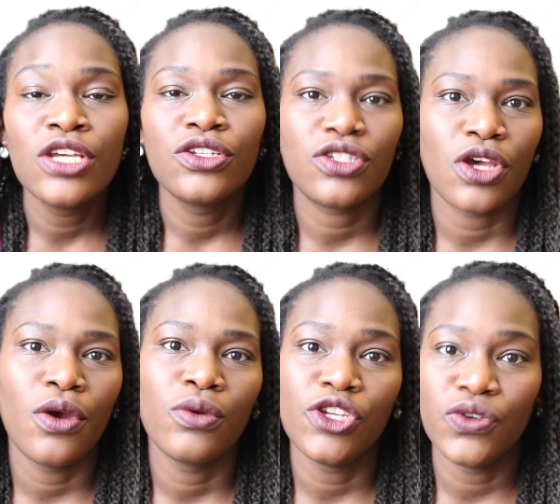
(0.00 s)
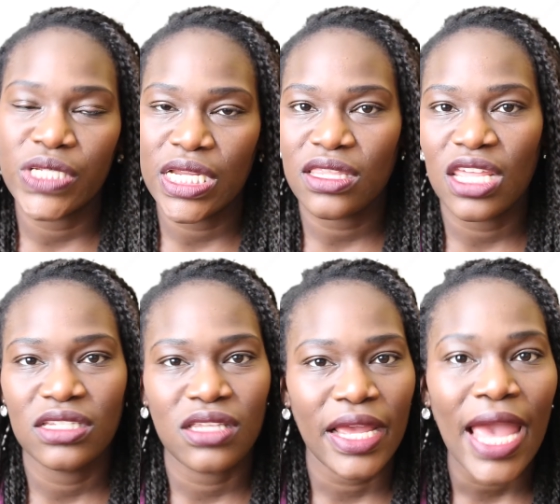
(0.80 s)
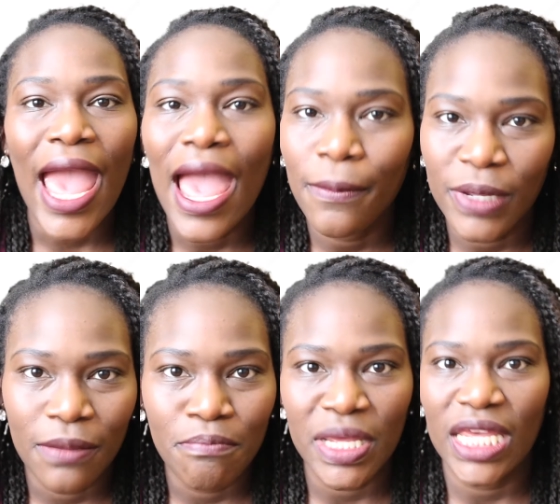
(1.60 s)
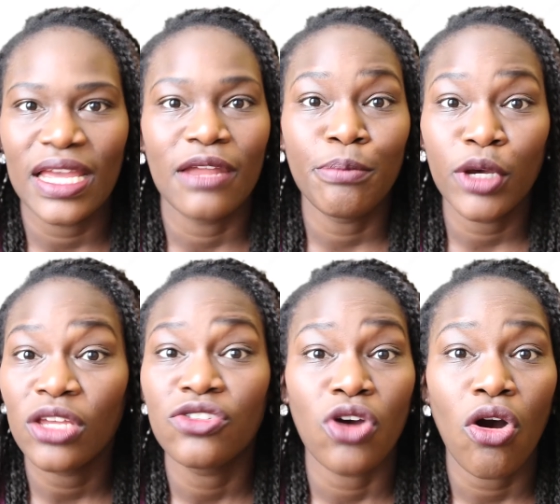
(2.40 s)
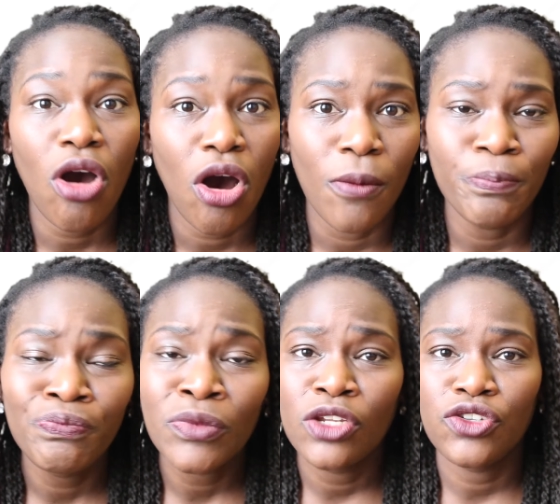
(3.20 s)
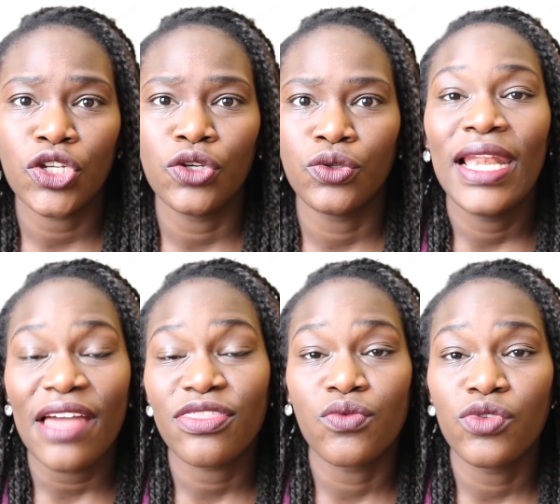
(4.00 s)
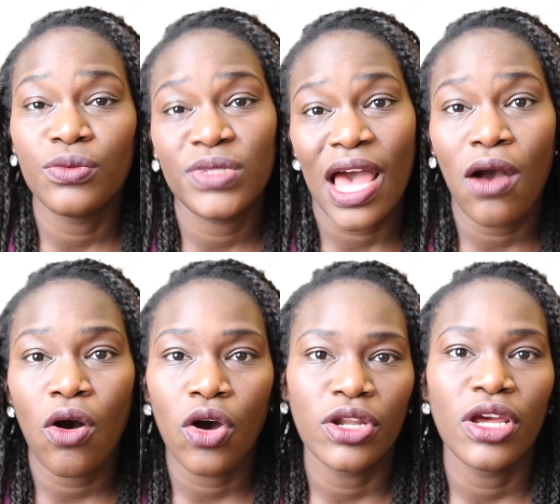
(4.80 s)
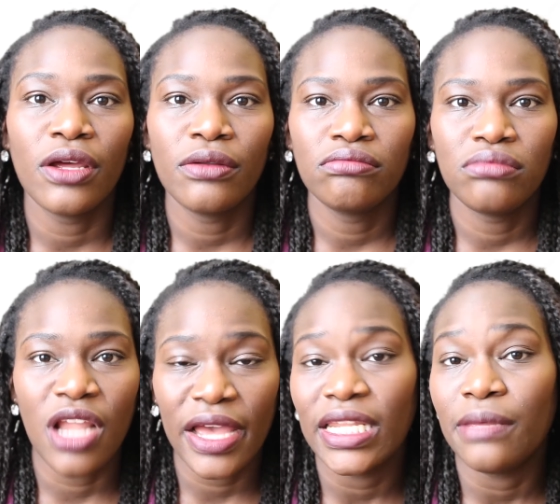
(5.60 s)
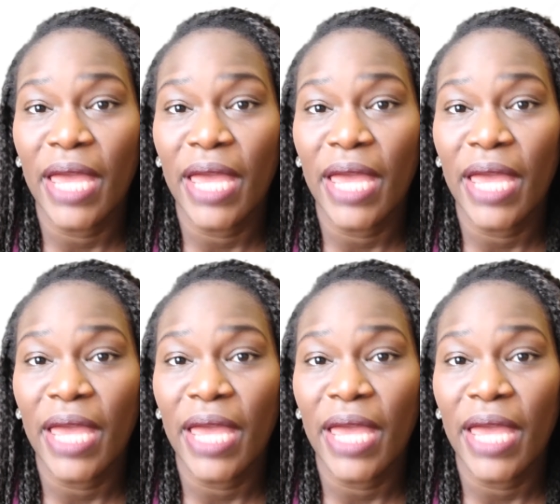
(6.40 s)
So using things like Airbnb and Booking.com to let the rooms out on a nightly